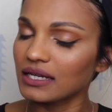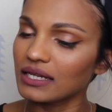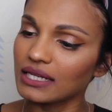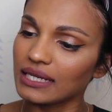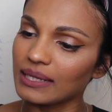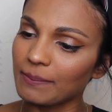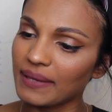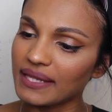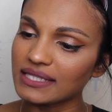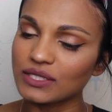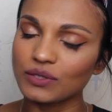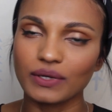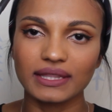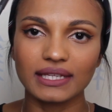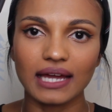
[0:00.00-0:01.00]
lip
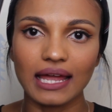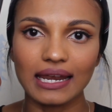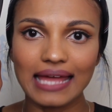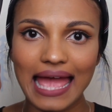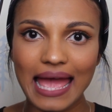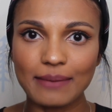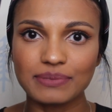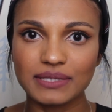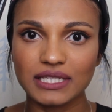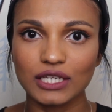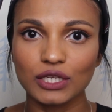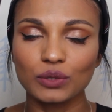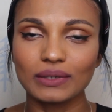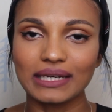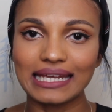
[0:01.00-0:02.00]
pencil in the color
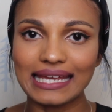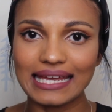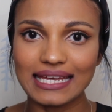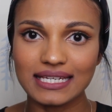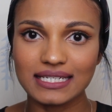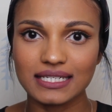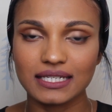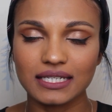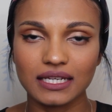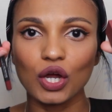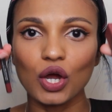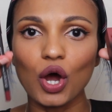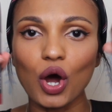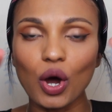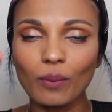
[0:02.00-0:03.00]
Absolutely It
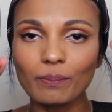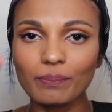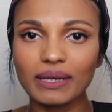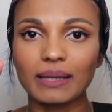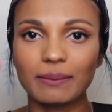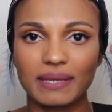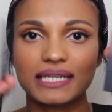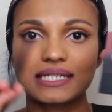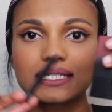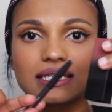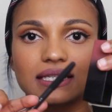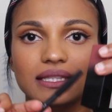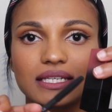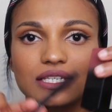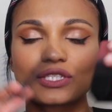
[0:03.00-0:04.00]

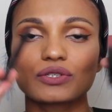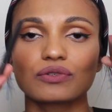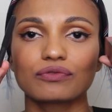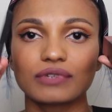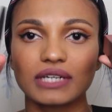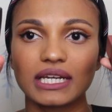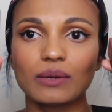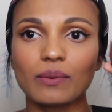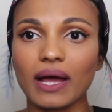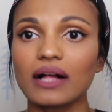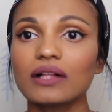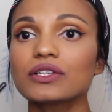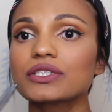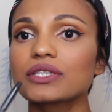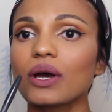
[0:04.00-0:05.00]
complemented this really
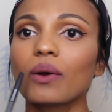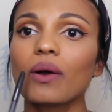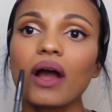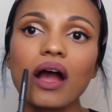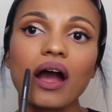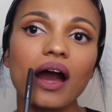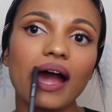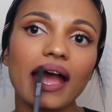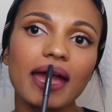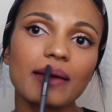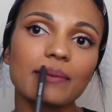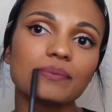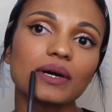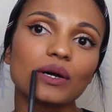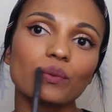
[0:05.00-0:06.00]
well. So I
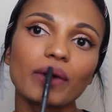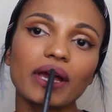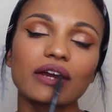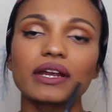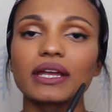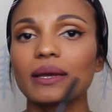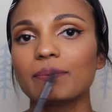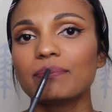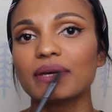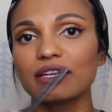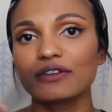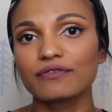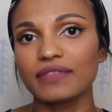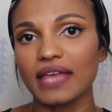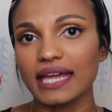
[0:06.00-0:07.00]
am wearing a bit
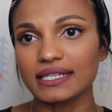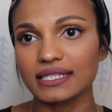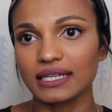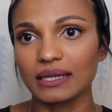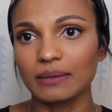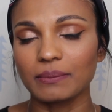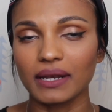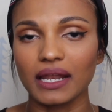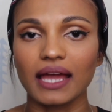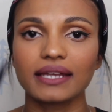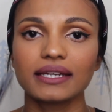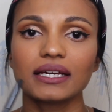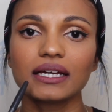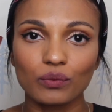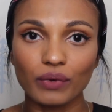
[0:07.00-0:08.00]
of that lip
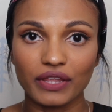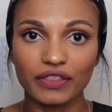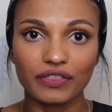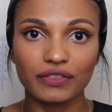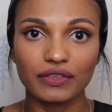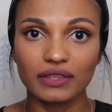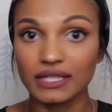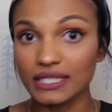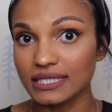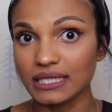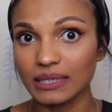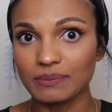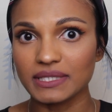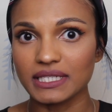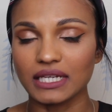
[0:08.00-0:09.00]
liner with this
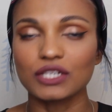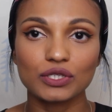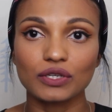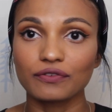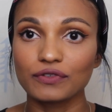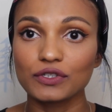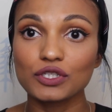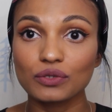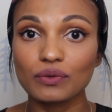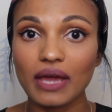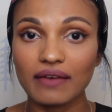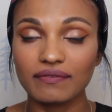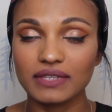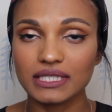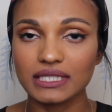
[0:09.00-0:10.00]
lipstick. So if you do
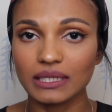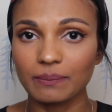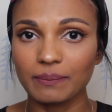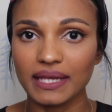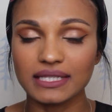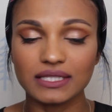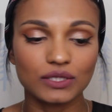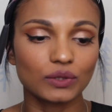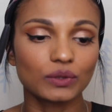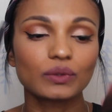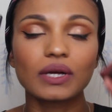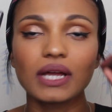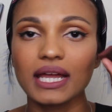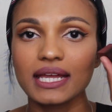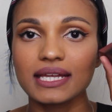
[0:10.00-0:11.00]
have this lip
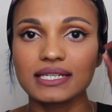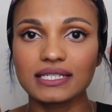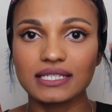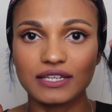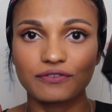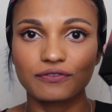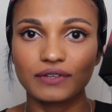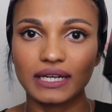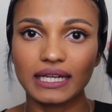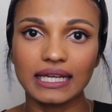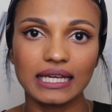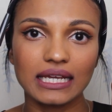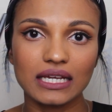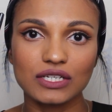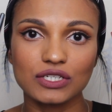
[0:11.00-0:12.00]
pencil,
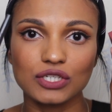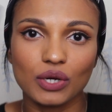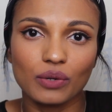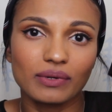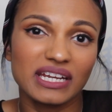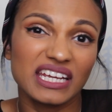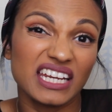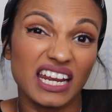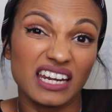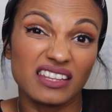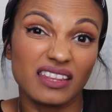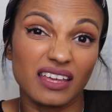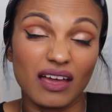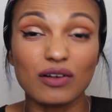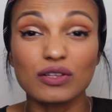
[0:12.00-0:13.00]
definitely don't need anything